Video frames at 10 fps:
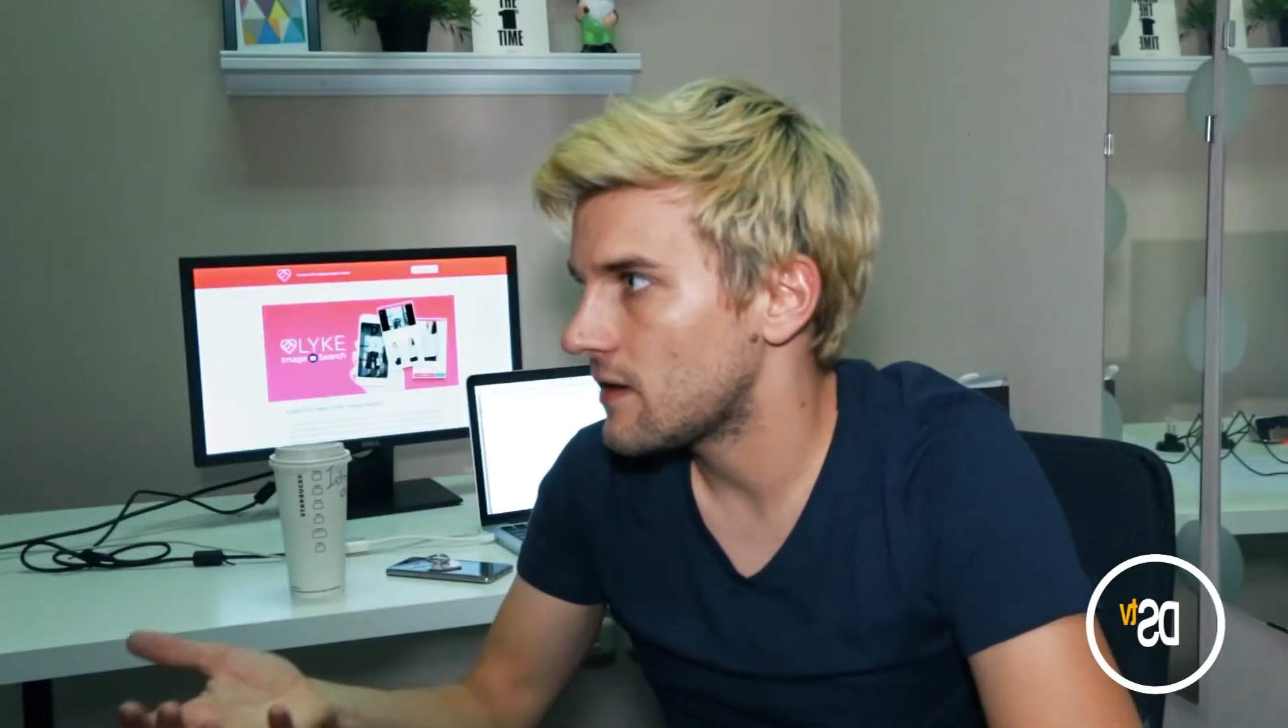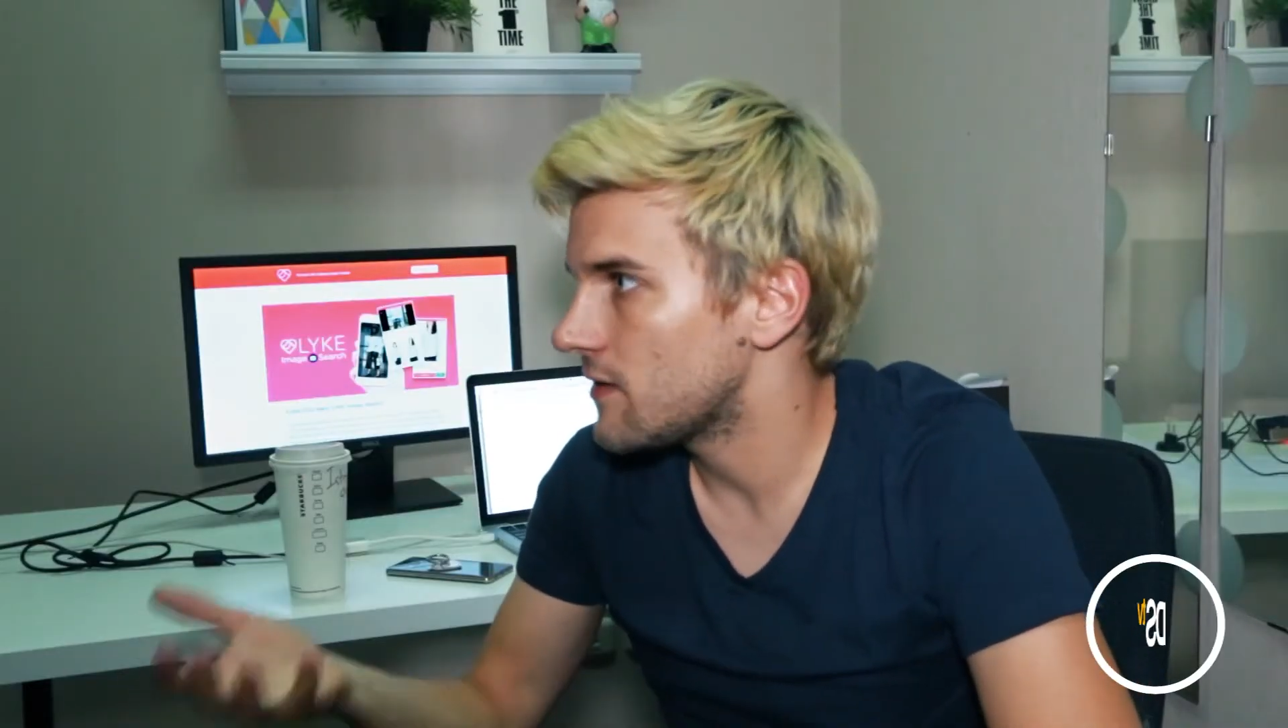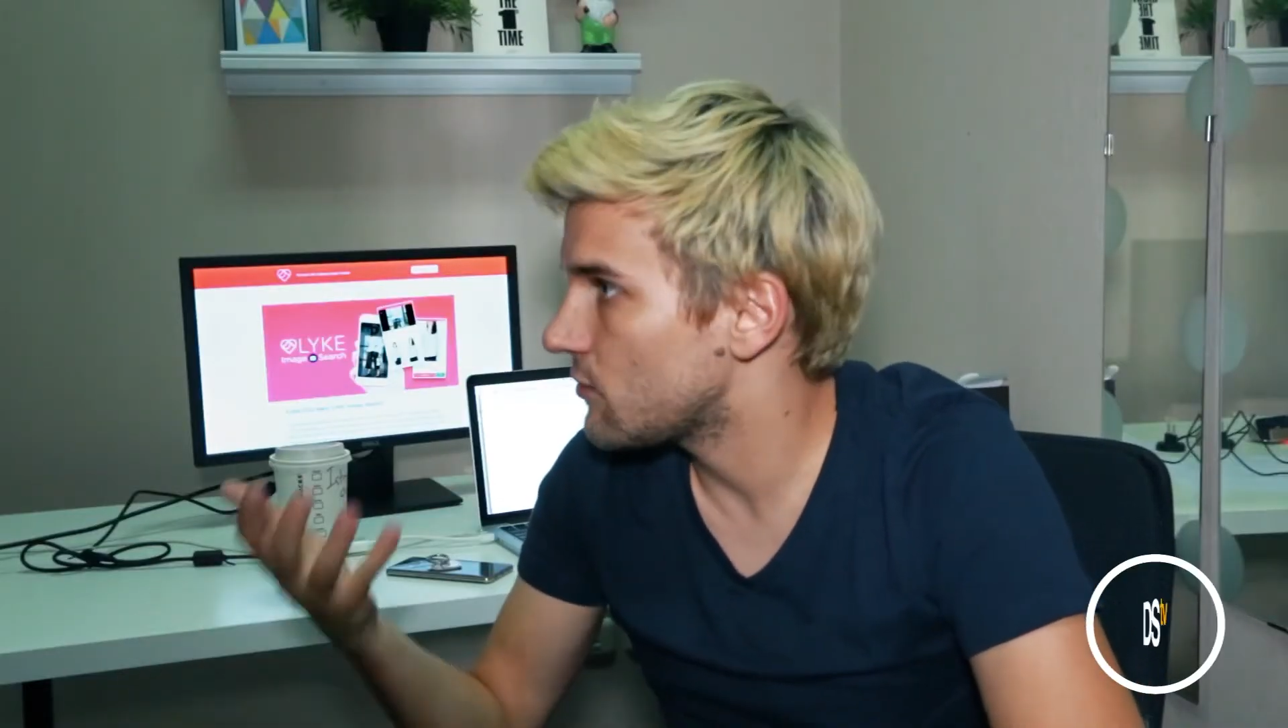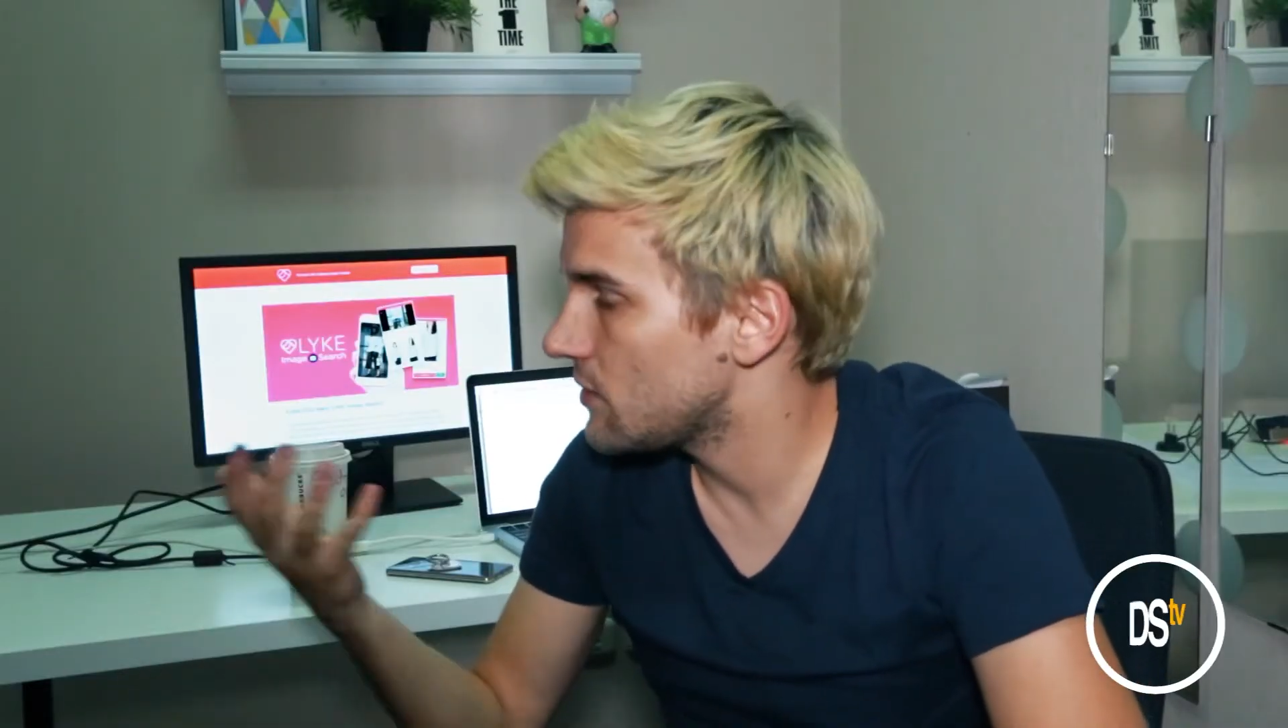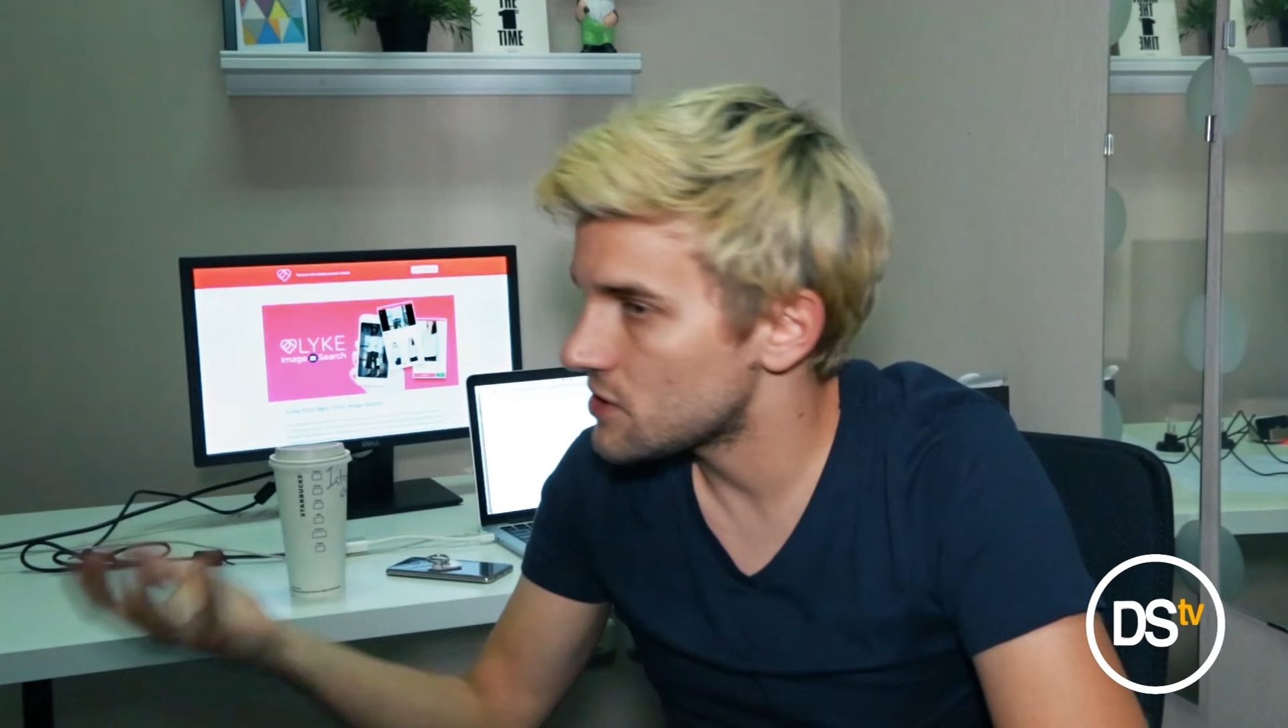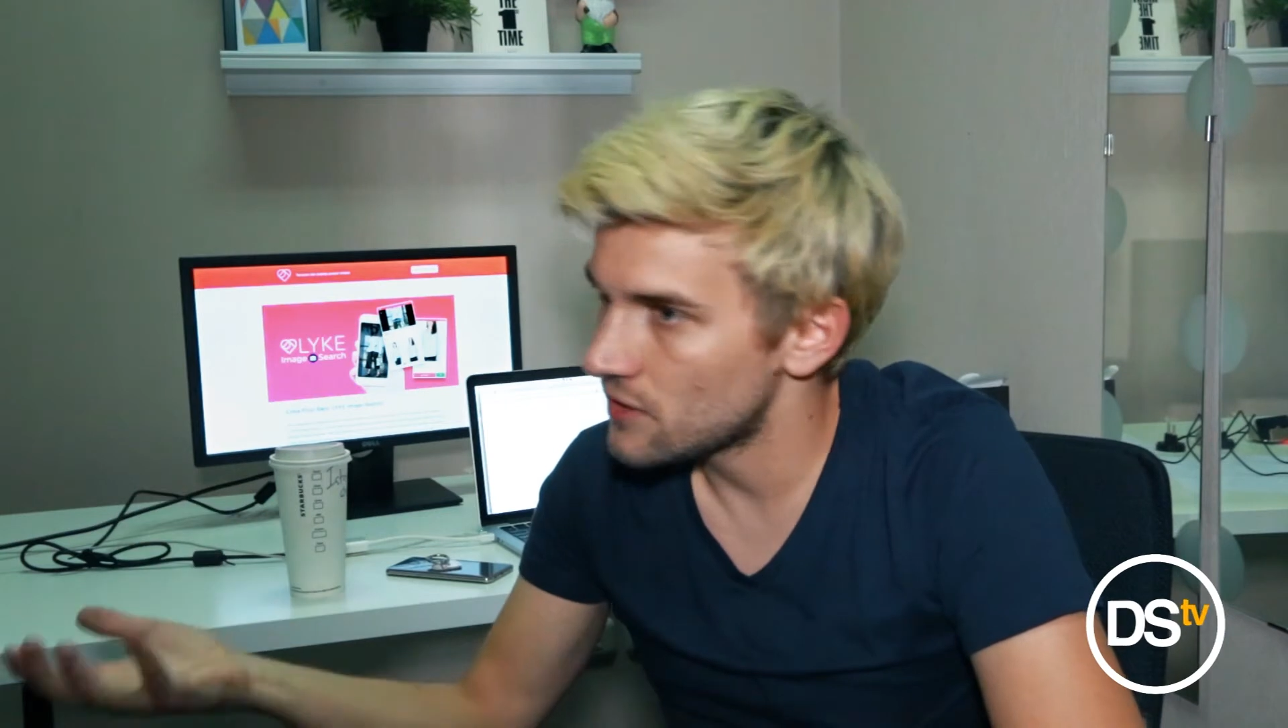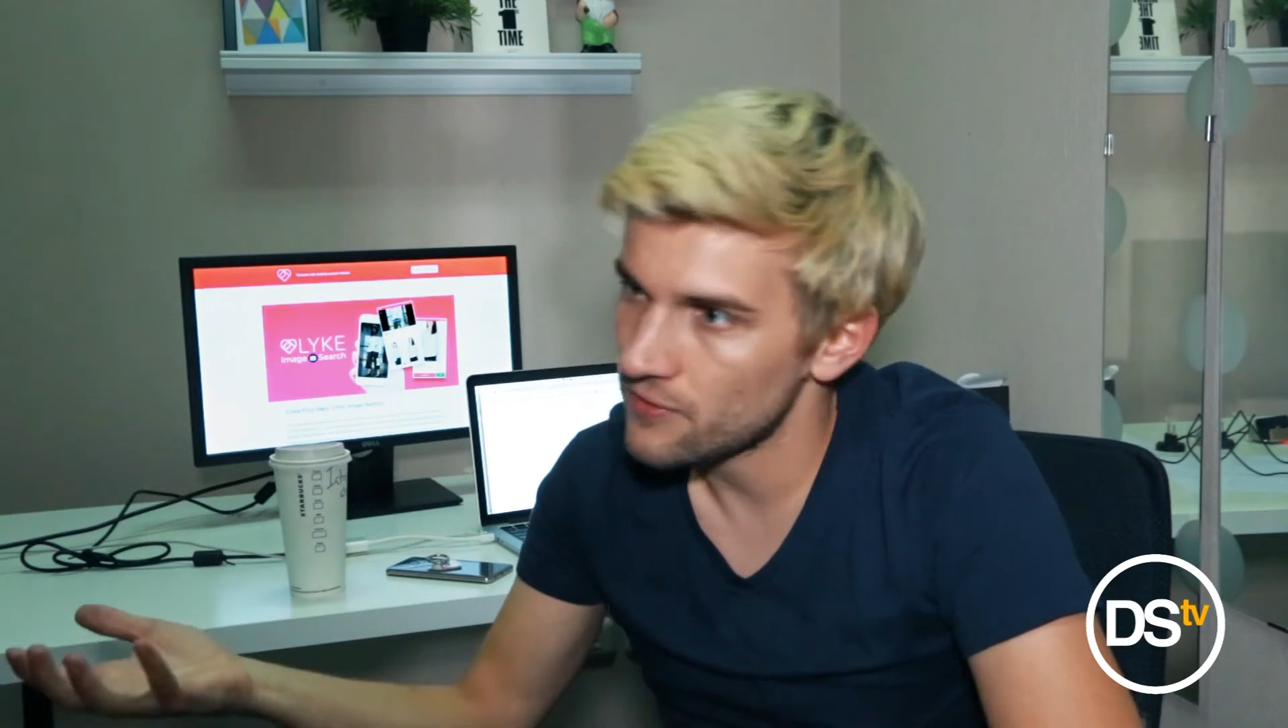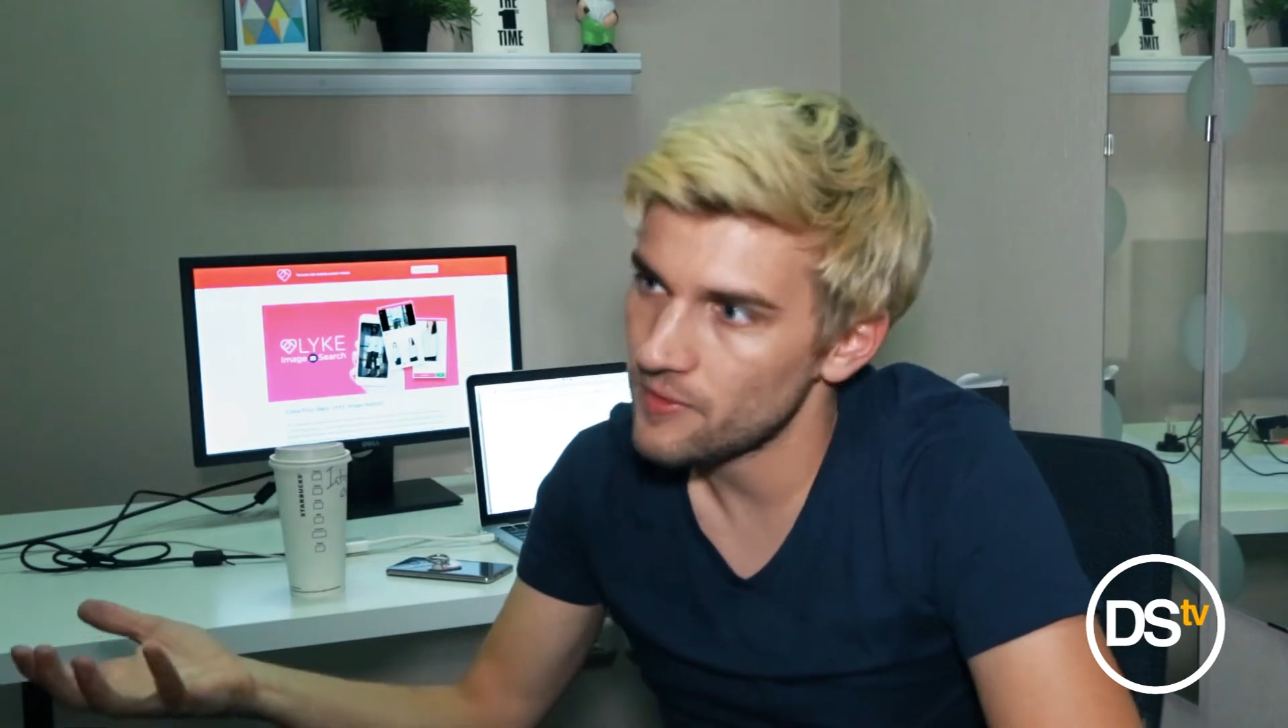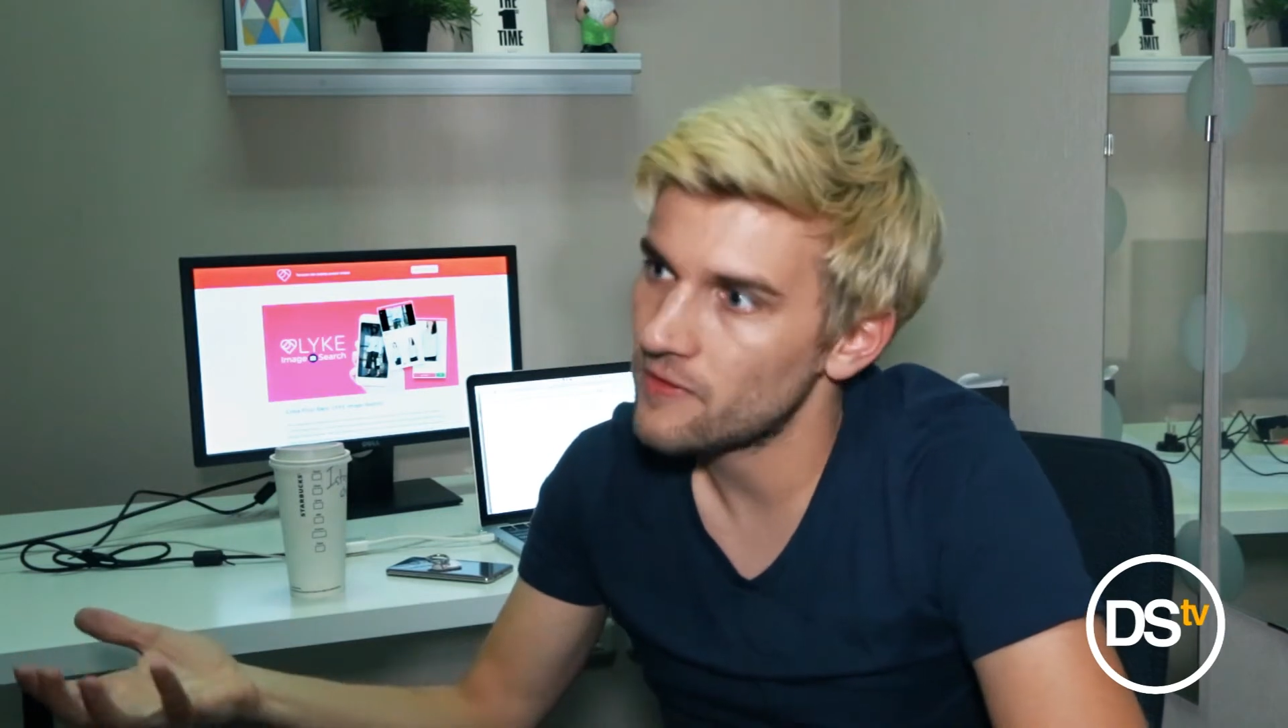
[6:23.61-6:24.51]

screenshot from